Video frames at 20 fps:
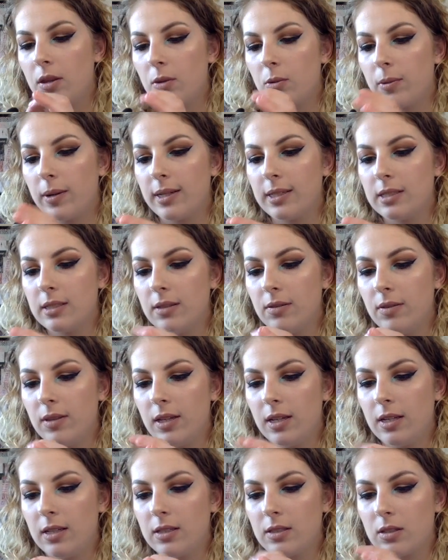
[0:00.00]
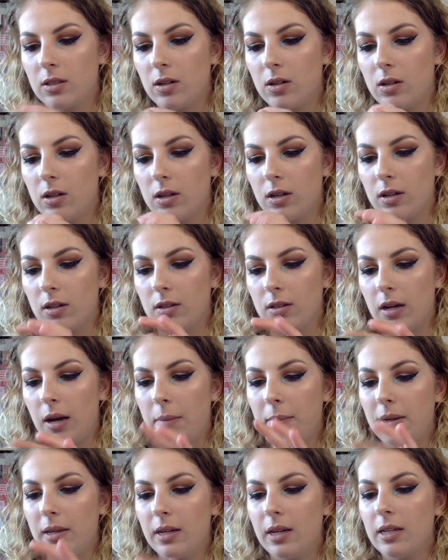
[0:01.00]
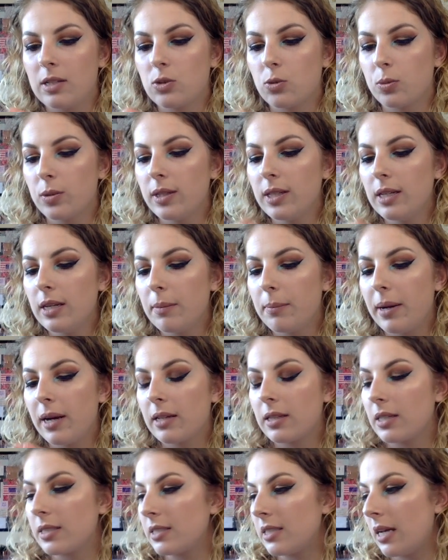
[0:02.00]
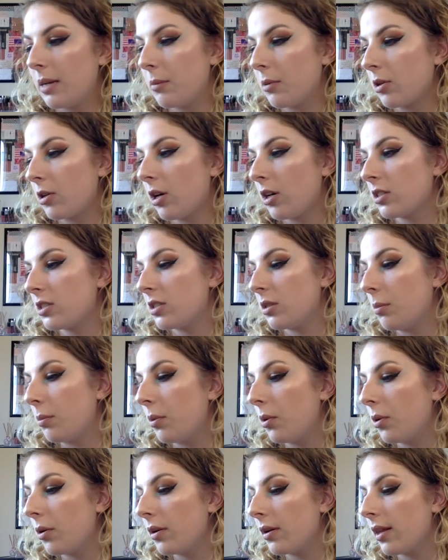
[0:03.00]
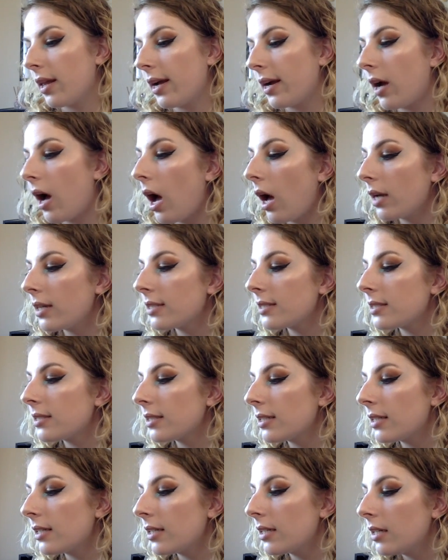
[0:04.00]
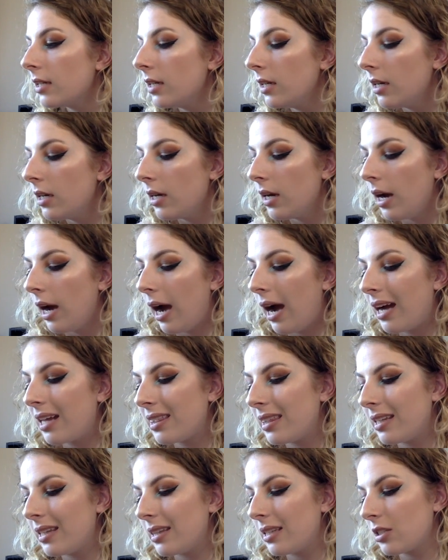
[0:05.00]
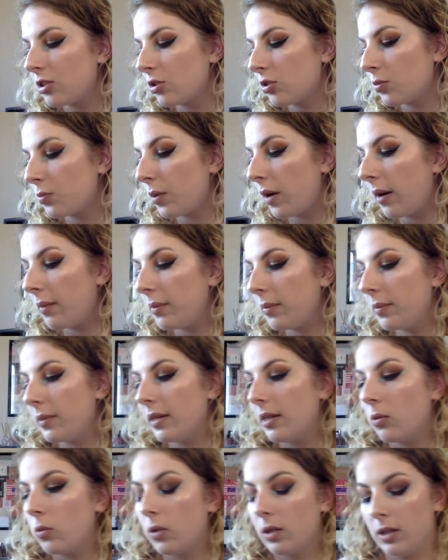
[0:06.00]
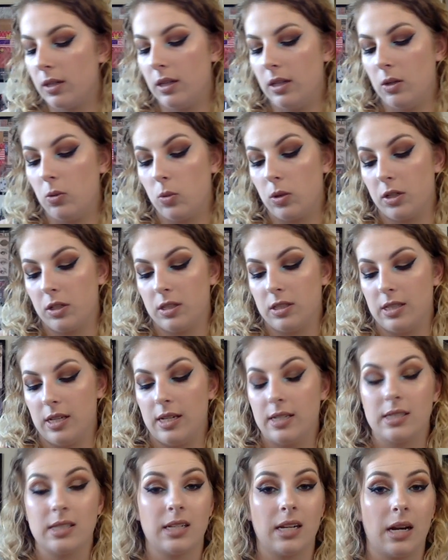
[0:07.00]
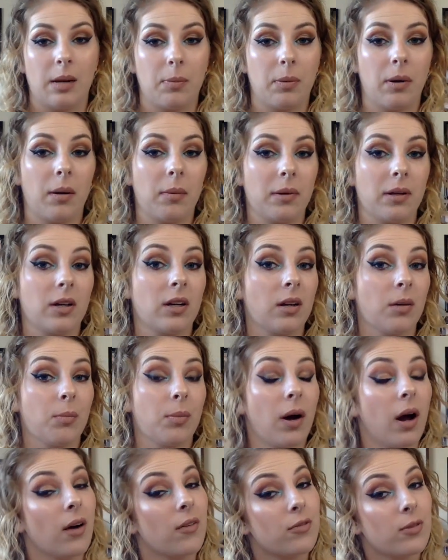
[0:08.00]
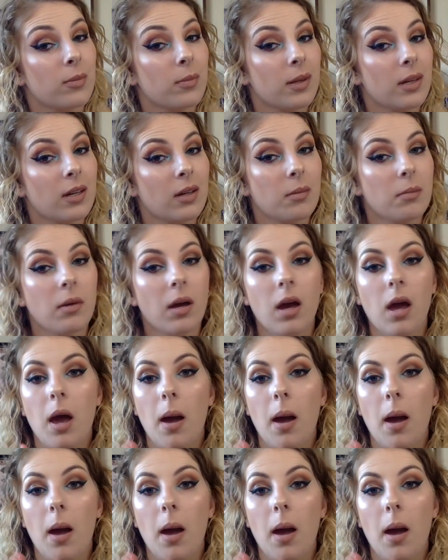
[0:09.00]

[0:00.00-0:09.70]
The rest of these are, I mean, it's really about the same across the board. Like, honestly, I think this was probably one of the worst sets that I probably could have bought from them.